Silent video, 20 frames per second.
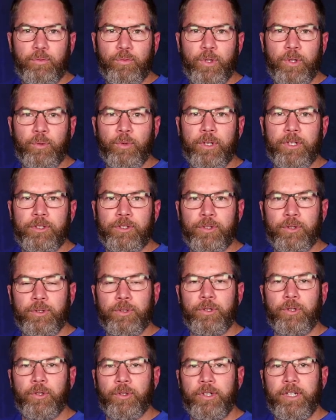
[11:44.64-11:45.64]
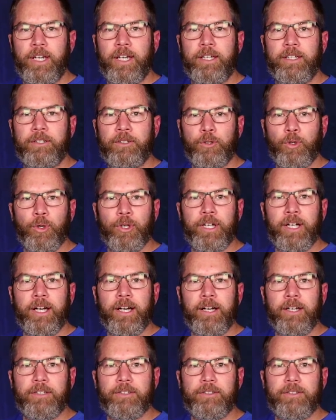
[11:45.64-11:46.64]
we want to create an
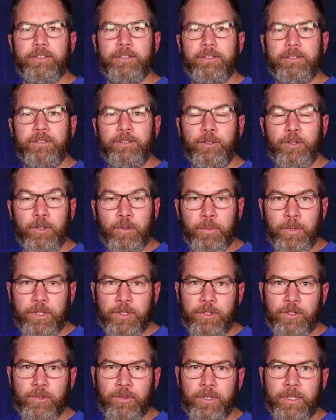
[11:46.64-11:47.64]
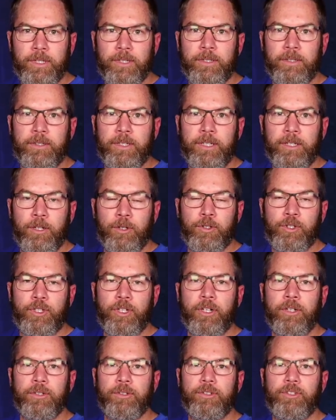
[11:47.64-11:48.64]
organized youth ministry in our
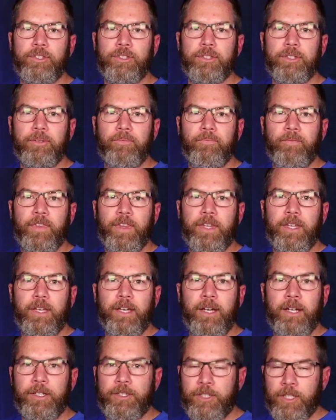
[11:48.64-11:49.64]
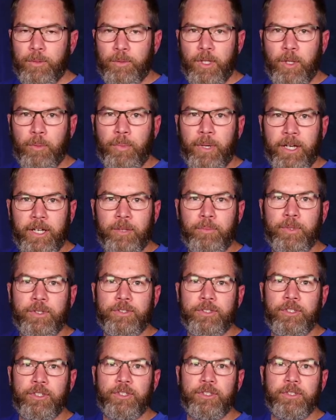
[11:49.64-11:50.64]
church, and it's going to be a paid
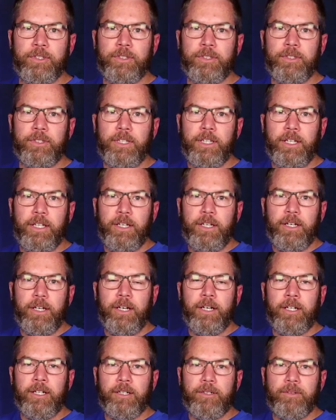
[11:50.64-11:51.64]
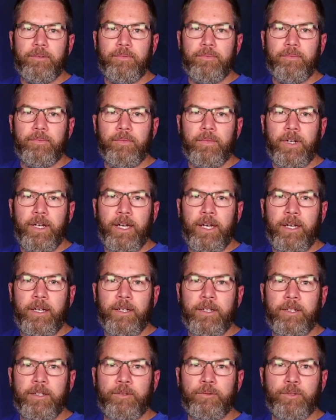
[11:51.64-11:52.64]
position.
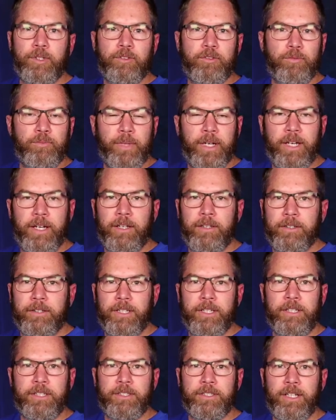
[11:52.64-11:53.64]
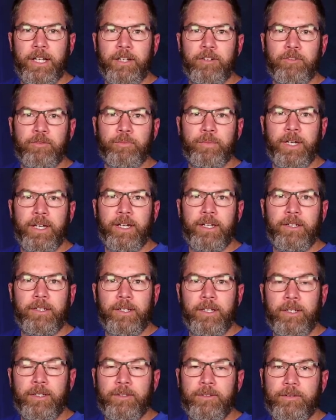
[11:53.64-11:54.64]
And we've met, the deacons and I have met,
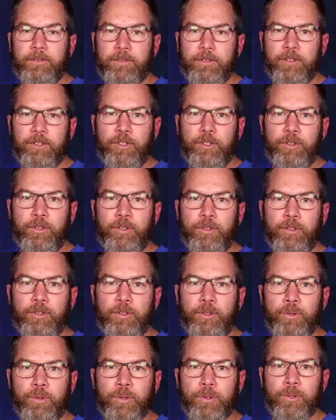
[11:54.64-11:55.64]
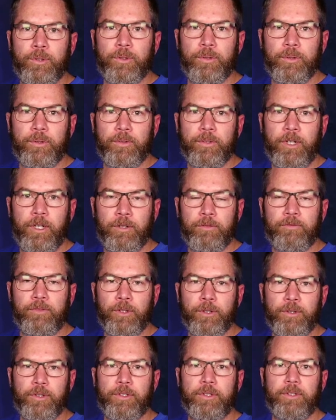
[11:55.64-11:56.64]
and you're our
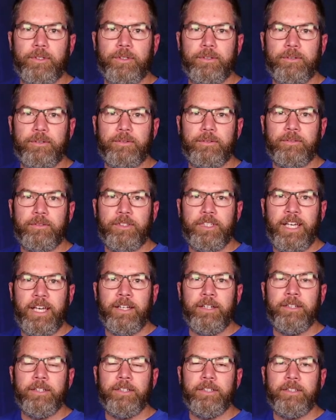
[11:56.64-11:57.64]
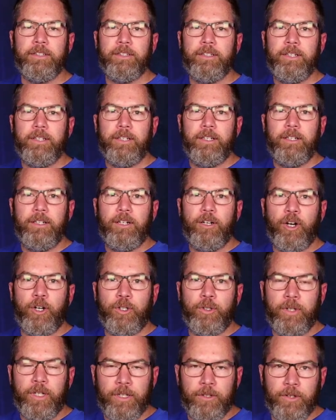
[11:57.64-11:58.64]
first candidate. Are
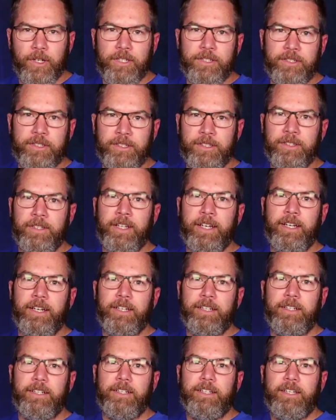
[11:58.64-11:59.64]
you interested in that?